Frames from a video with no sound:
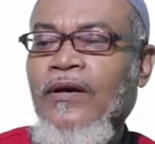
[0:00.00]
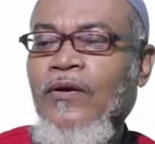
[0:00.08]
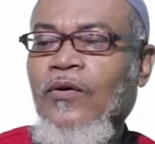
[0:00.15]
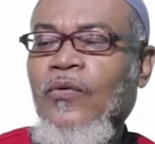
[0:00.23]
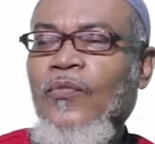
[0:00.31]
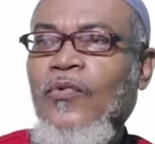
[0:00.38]

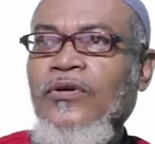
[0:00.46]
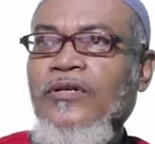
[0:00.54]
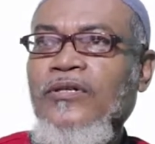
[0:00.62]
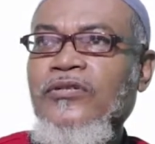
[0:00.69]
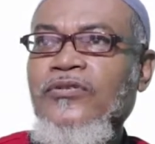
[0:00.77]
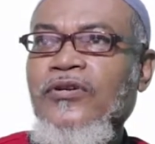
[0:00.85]

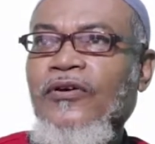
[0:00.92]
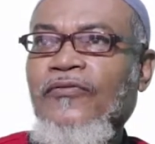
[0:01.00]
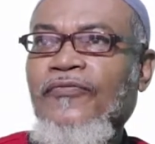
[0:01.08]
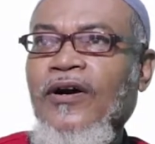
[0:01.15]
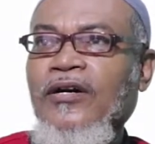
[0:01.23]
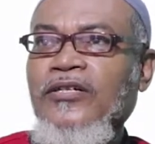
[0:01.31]
common string
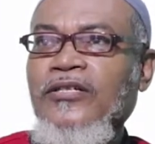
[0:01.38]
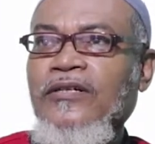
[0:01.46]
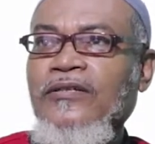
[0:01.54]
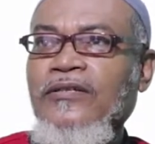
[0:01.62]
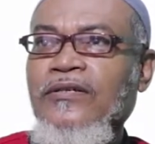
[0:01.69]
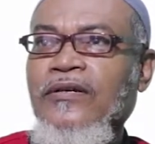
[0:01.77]

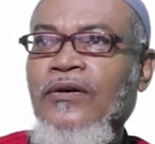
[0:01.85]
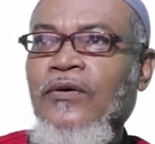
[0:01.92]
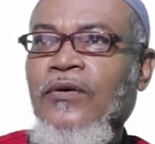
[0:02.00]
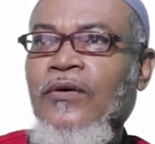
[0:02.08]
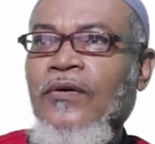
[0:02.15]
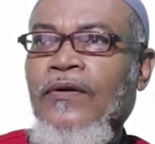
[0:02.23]
functions
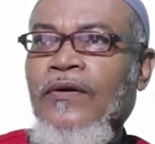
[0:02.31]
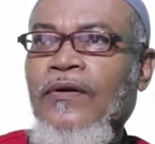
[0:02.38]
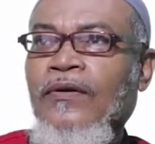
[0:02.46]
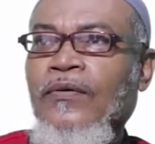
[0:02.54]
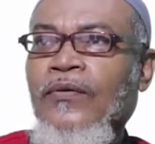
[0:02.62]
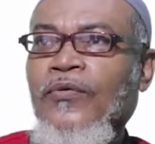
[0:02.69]

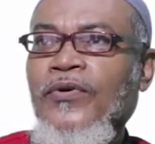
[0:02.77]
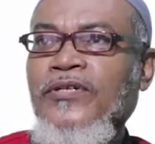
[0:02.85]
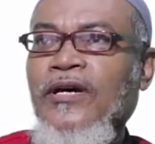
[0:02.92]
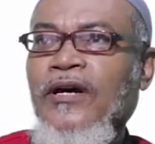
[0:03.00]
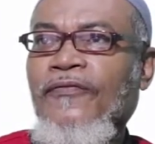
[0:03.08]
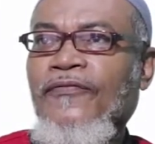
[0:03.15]

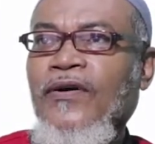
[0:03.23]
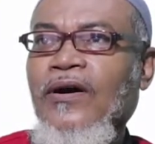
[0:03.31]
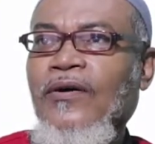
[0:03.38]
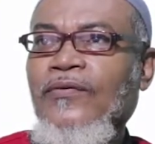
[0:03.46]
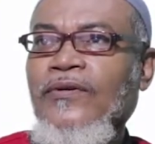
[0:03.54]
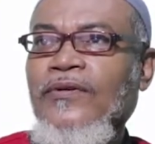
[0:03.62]
which are
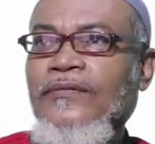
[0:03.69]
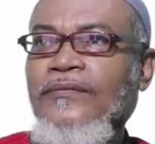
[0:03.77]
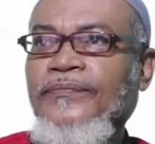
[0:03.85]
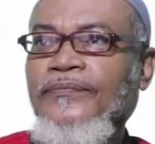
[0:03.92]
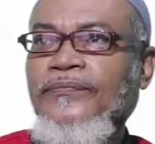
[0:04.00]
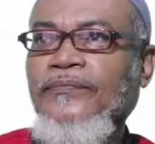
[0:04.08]
found
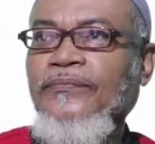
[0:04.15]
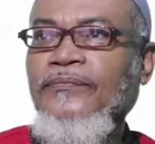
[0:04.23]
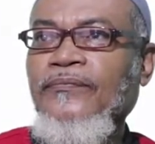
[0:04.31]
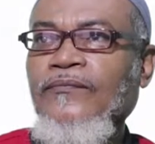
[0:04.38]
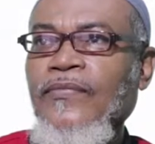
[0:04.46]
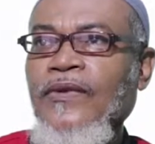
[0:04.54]

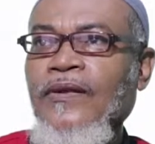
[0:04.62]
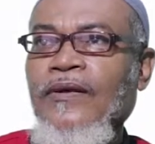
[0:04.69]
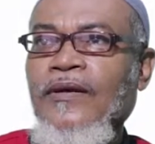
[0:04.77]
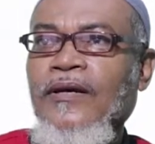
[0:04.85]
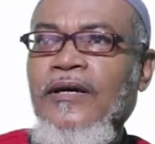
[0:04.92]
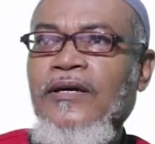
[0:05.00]

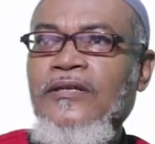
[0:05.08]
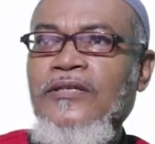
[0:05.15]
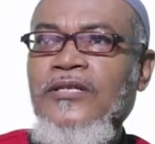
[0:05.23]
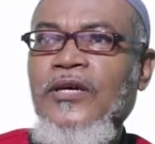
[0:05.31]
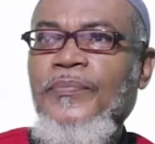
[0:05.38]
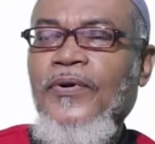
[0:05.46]
in
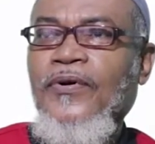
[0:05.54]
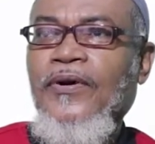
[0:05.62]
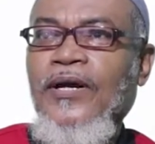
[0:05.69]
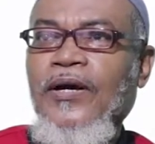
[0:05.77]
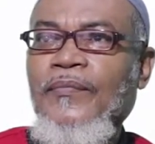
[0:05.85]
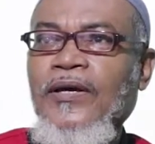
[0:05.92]
C
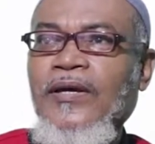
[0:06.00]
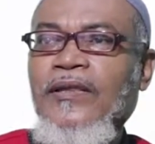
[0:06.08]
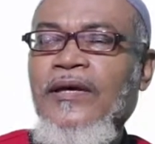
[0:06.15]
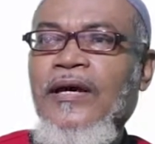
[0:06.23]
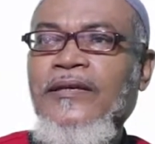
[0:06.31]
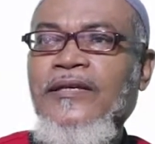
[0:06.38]
programming,
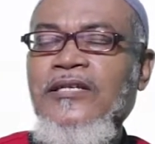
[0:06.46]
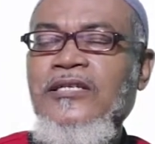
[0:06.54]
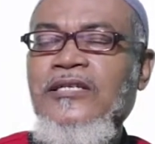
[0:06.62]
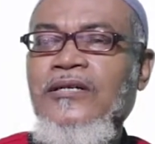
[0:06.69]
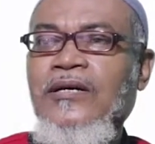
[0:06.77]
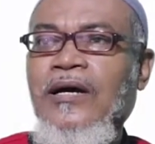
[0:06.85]
they are
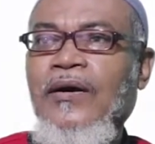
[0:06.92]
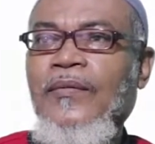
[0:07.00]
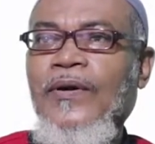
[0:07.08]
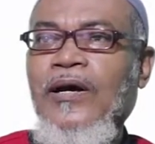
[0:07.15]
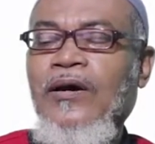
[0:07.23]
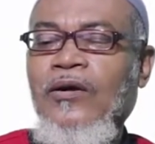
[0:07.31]
just
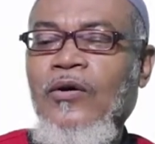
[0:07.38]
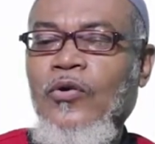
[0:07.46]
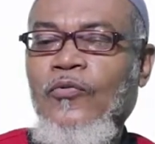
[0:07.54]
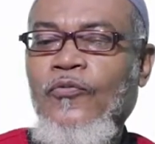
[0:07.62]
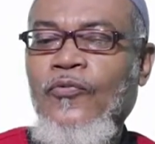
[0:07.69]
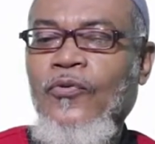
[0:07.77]

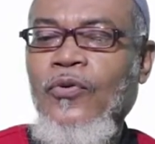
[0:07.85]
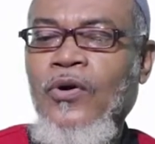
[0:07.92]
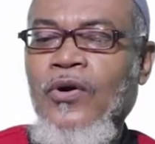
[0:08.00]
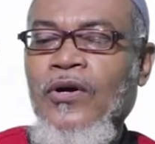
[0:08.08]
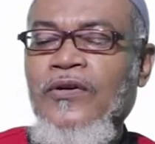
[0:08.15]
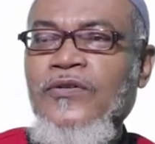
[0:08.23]
around
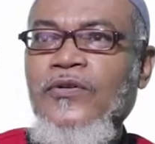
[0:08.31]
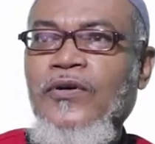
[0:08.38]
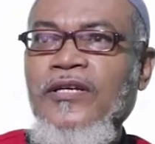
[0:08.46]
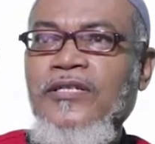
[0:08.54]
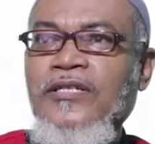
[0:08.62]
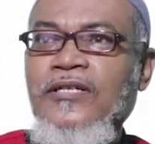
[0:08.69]
4. So
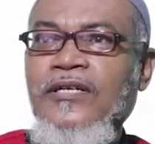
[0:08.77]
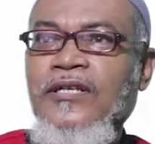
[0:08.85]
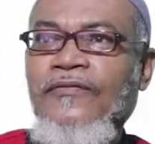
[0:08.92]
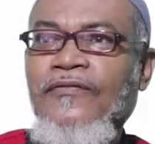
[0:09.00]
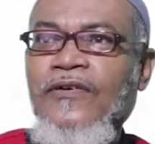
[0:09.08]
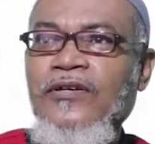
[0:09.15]
let's see
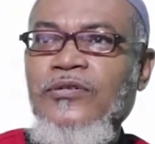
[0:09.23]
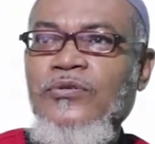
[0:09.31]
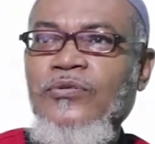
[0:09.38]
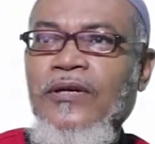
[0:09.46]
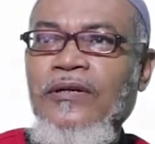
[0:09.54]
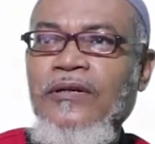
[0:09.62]
the
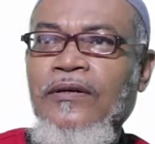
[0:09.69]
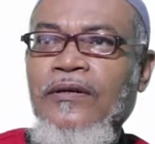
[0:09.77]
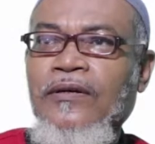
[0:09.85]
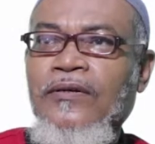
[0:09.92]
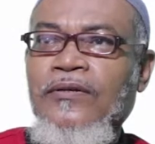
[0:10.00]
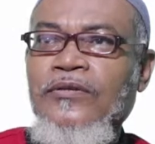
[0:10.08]
first one.
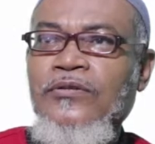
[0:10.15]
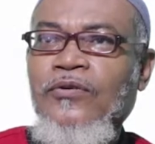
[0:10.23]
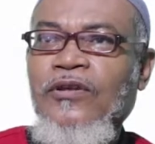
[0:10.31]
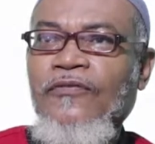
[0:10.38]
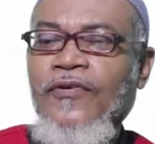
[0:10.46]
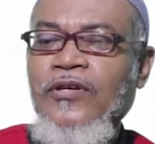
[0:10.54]

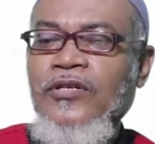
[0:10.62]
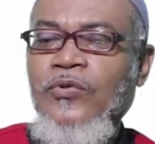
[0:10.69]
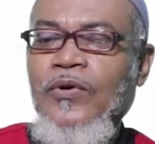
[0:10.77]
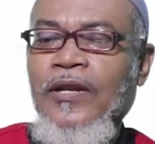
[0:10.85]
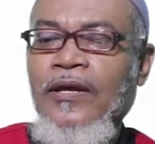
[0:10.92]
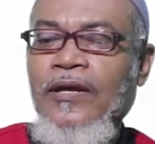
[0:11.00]
So the
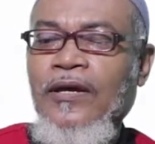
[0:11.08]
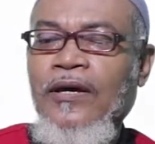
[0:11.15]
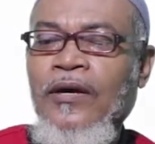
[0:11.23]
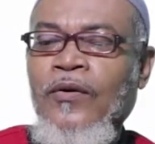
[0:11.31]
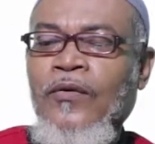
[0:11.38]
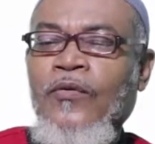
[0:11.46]
first one
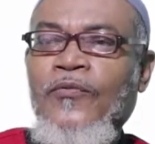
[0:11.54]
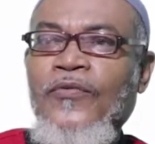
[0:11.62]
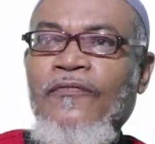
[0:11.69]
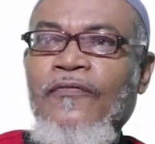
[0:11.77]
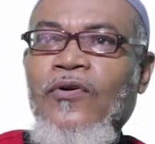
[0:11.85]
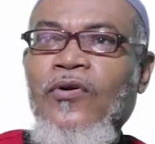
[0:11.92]
here,
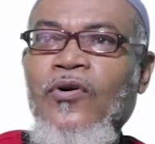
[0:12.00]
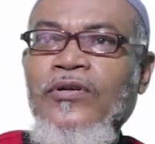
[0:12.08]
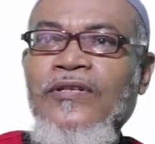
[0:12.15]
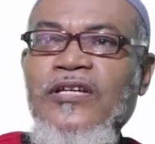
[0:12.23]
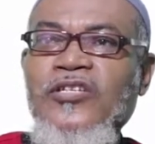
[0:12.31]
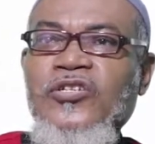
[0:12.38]
we have
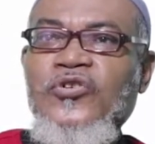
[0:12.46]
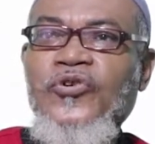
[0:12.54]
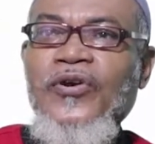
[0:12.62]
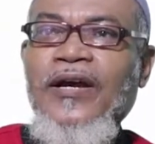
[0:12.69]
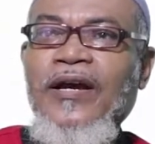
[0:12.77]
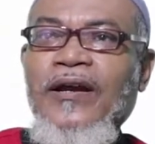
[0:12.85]
got the
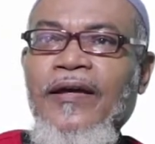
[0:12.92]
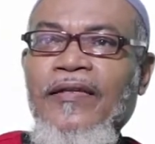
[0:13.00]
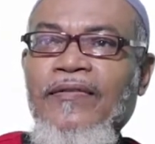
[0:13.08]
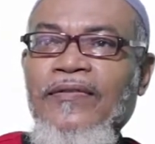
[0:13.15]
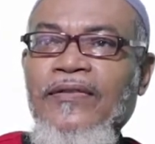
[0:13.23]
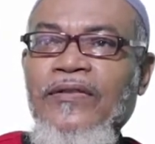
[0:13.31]
string
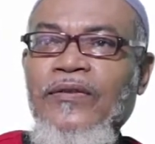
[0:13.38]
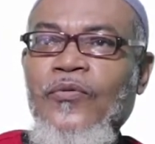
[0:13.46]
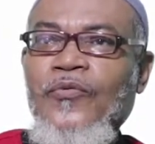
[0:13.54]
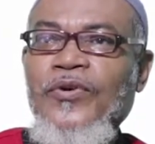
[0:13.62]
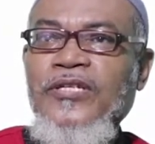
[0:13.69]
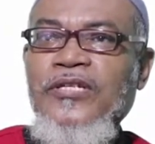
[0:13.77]
length,
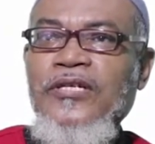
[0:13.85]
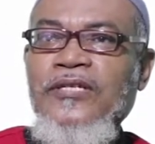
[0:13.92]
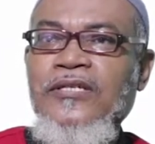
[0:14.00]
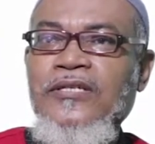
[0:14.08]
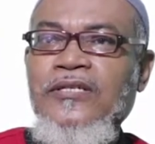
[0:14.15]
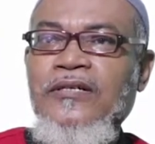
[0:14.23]
which
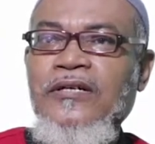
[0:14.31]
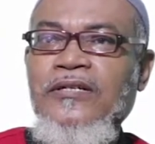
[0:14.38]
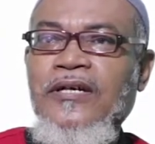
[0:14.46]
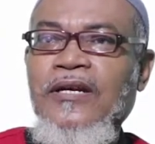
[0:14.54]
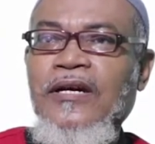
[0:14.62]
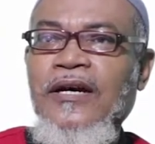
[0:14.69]
is
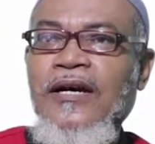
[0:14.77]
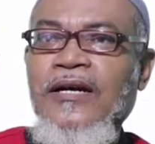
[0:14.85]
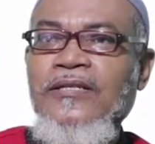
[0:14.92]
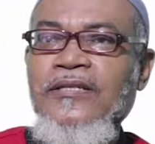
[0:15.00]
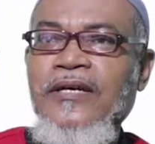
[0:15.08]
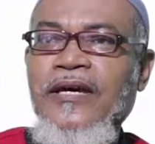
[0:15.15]
written
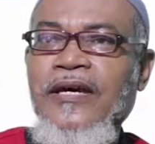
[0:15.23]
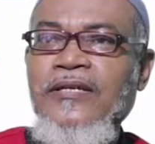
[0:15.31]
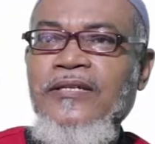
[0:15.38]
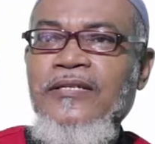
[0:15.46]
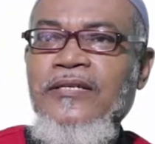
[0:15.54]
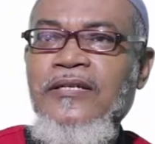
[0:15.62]
as
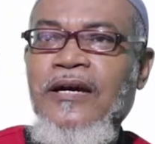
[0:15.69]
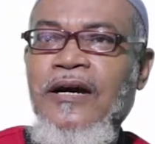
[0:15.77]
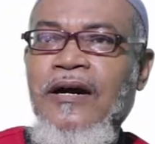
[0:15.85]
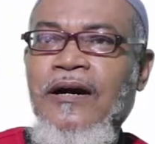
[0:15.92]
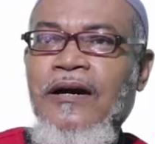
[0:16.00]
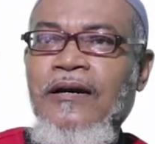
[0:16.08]

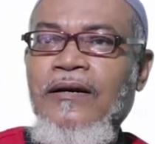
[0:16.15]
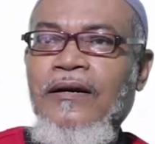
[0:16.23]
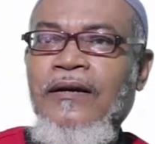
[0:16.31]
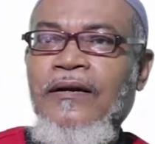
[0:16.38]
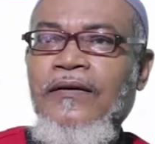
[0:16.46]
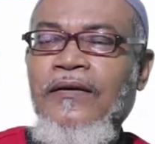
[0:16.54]
strlag,
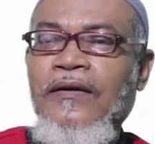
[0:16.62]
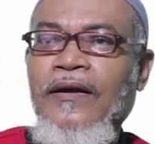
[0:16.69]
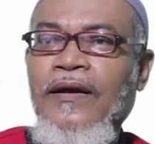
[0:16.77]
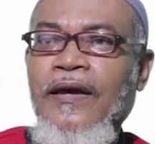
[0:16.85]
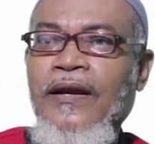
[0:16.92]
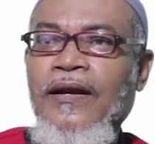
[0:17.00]

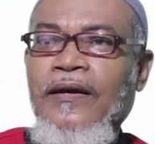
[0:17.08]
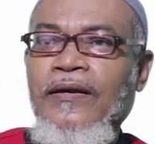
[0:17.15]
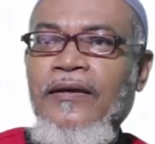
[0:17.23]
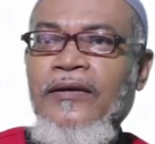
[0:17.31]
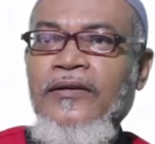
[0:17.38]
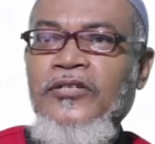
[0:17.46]

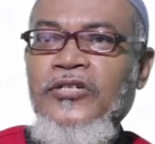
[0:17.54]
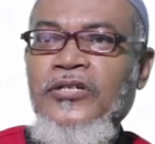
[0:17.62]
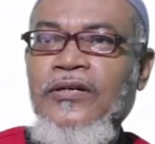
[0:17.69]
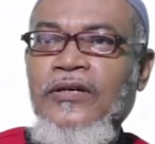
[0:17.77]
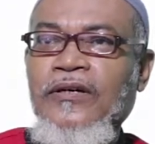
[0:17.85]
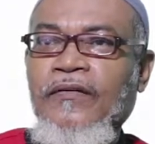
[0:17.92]

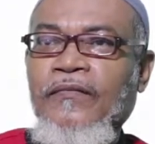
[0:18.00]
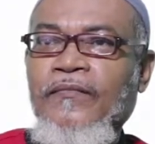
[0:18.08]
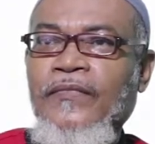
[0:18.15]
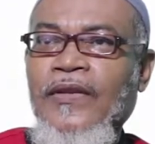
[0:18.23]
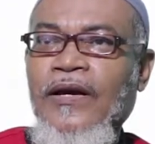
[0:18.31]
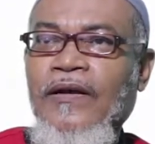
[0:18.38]

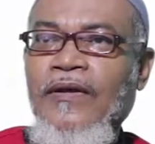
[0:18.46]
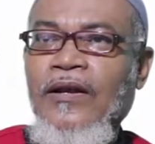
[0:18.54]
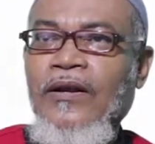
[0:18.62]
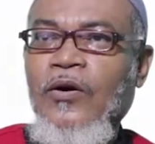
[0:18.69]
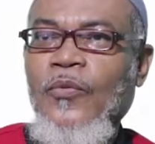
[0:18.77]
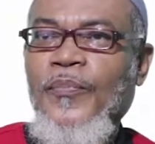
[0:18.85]
and
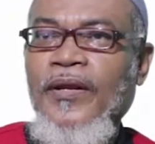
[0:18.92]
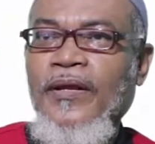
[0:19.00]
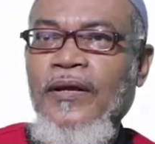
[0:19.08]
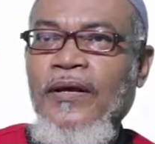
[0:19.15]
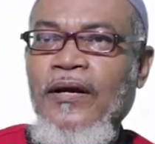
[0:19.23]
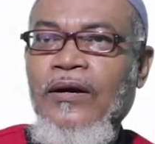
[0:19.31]
then
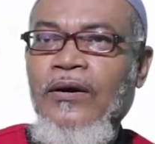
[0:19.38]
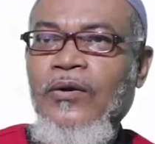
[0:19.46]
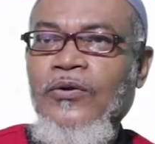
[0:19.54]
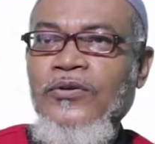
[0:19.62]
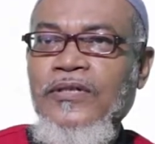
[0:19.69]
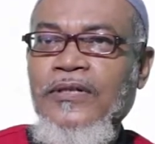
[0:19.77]
opening and
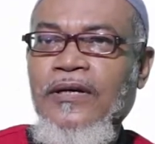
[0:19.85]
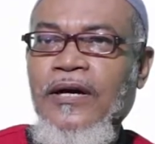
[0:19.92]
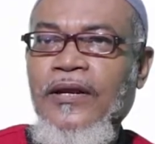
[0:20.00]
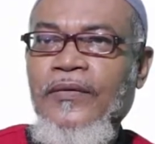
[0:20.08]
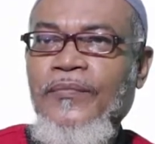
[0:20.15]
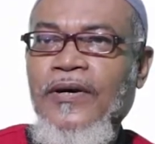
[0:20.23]
closing
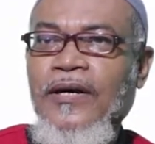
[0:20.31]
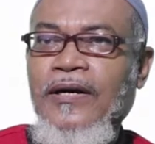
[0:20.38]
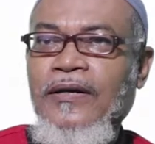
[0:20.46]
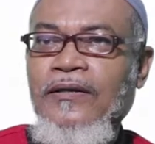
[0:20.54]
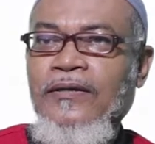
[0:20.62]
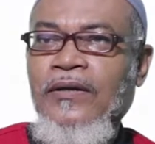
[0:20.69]
curly
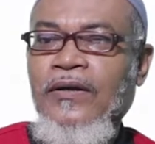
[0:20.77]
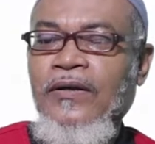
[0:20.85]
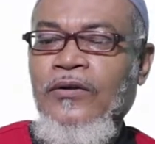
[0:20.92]
bracket.